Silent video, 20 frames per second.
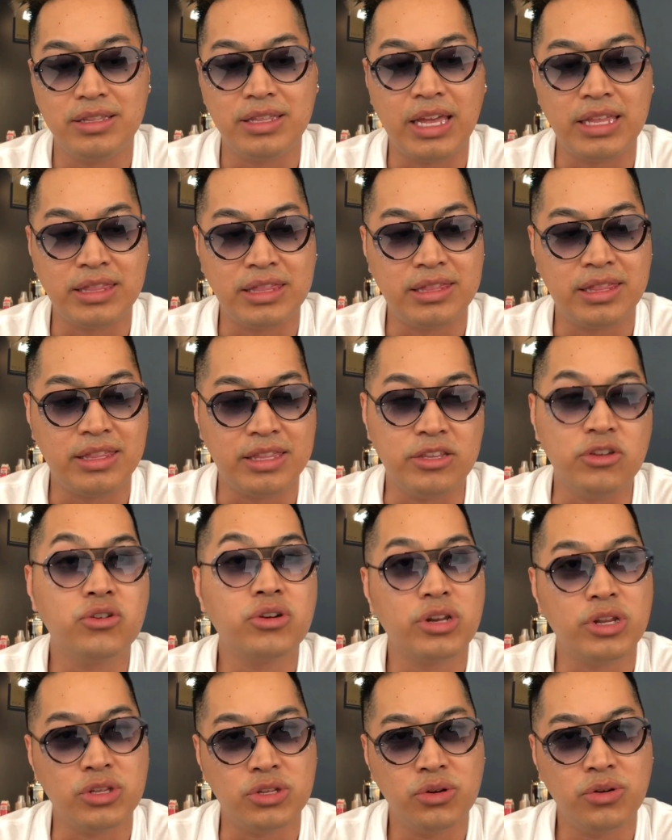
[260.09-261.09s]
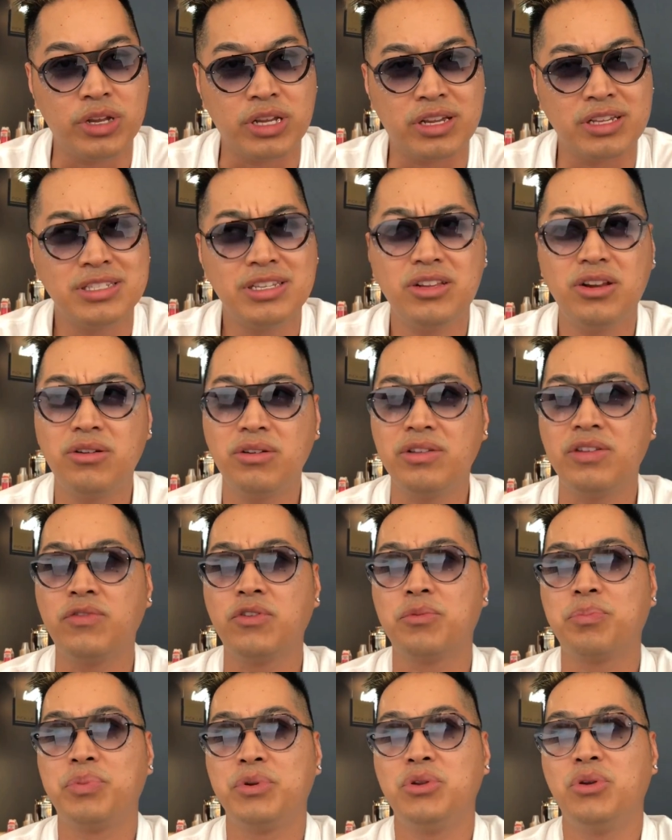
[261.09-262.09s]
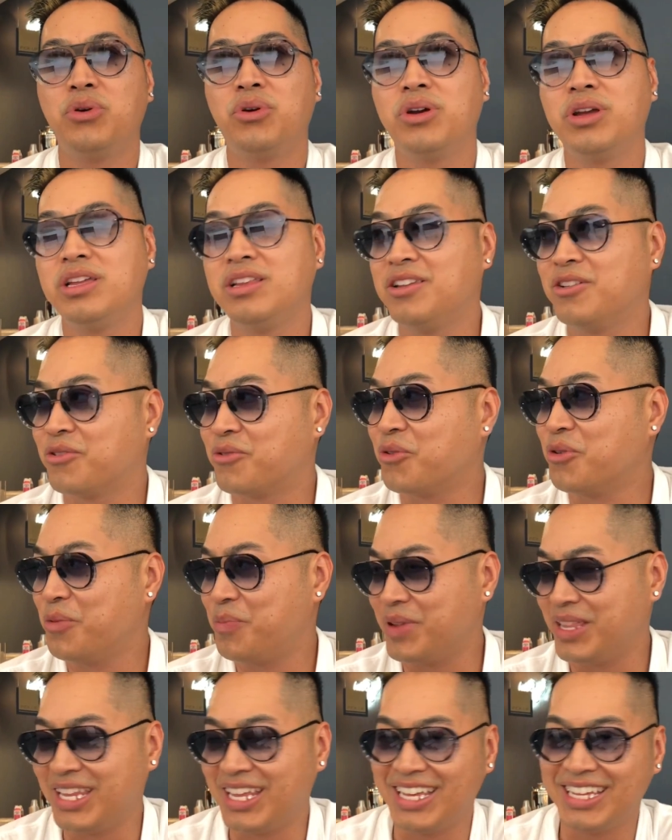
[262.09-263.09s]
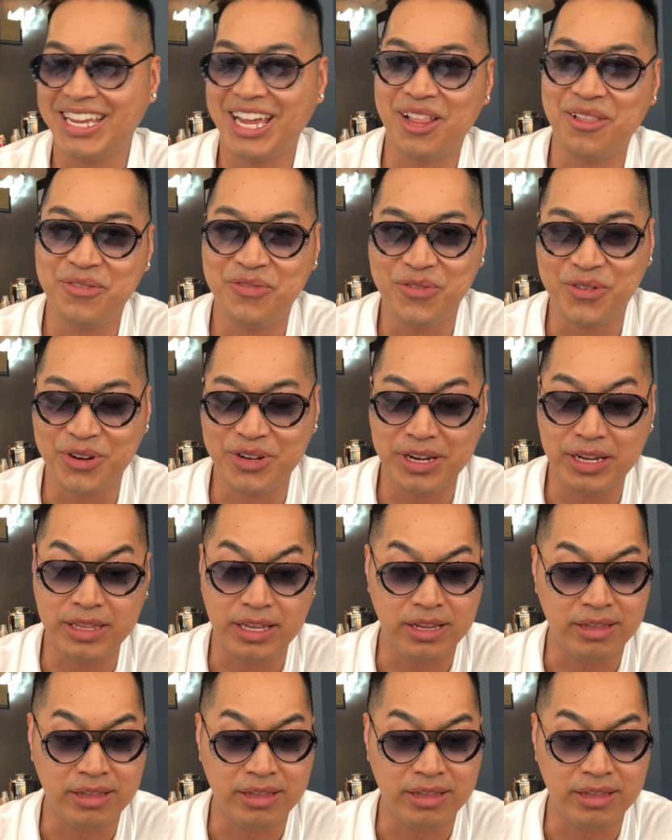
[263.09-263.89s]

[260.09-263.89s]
that you couldn't do it. Because, if you're Pinoy and you grew up in California,